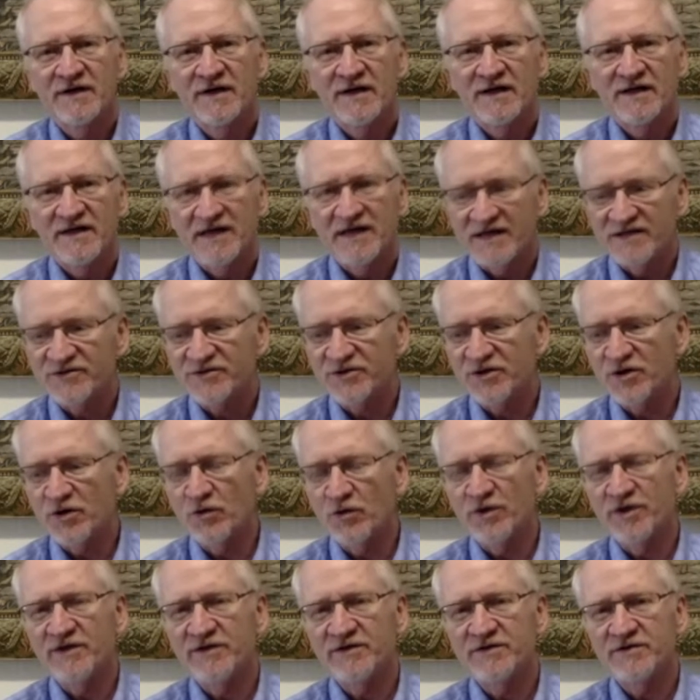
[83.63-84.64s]
that's
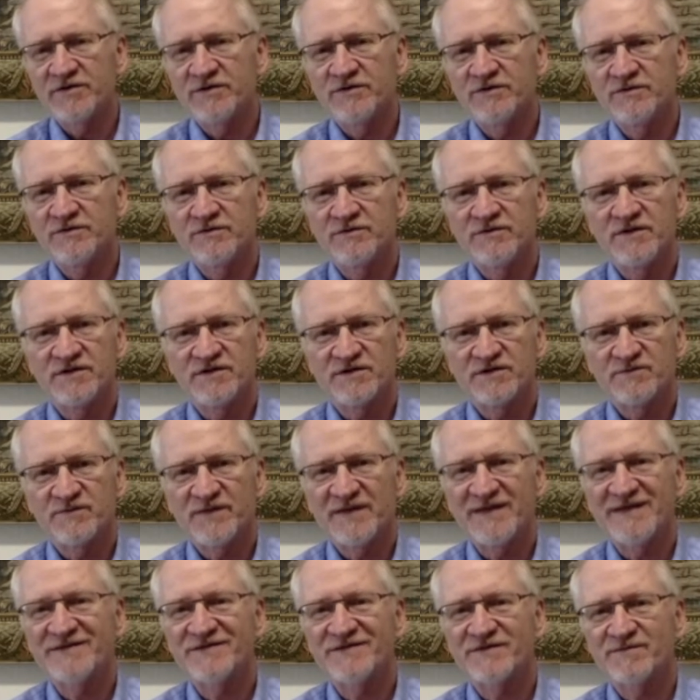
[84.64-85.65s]
going to
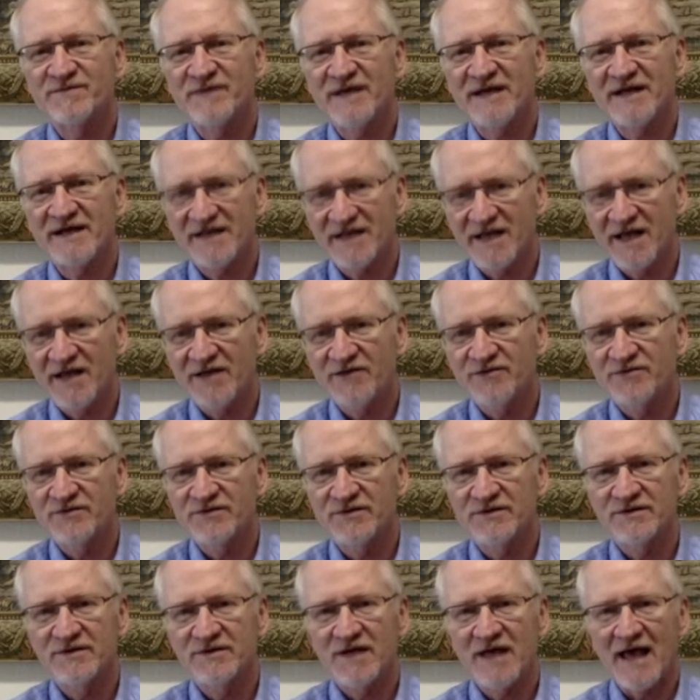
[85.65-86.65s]
dispense
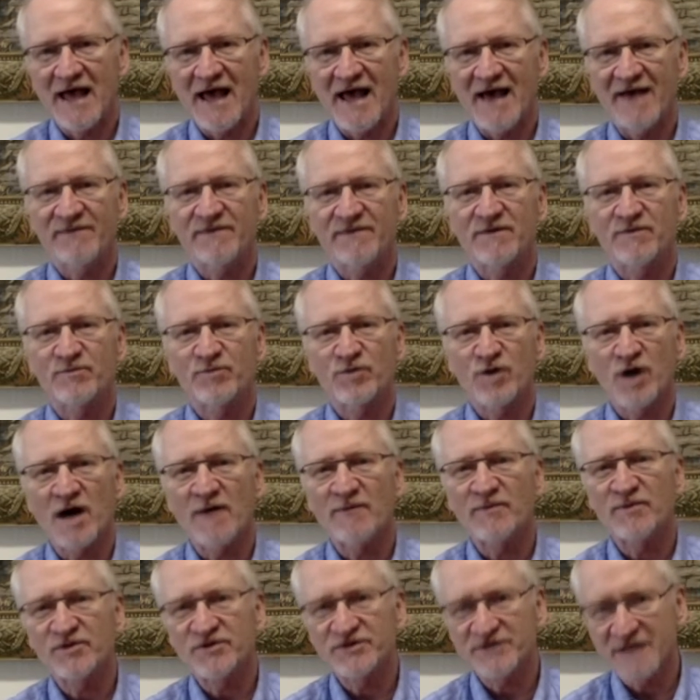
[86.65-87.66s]
medication at the
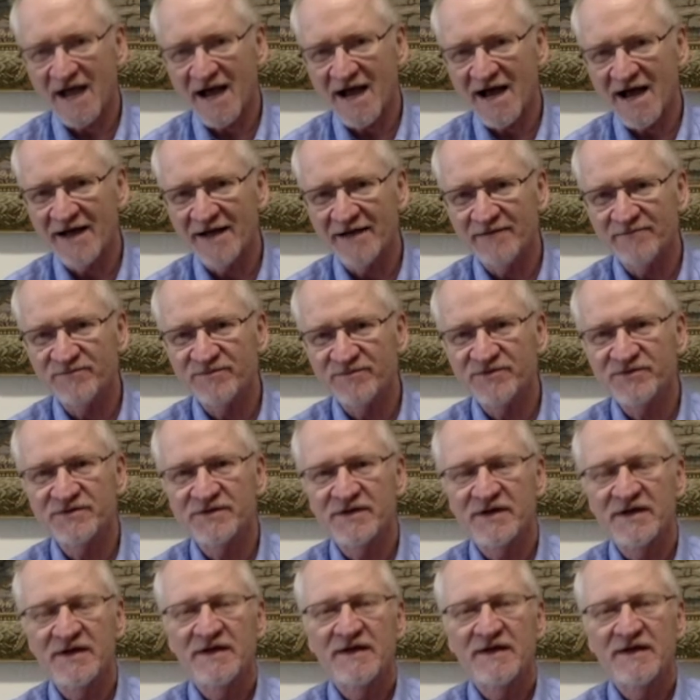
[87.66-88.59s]
proper times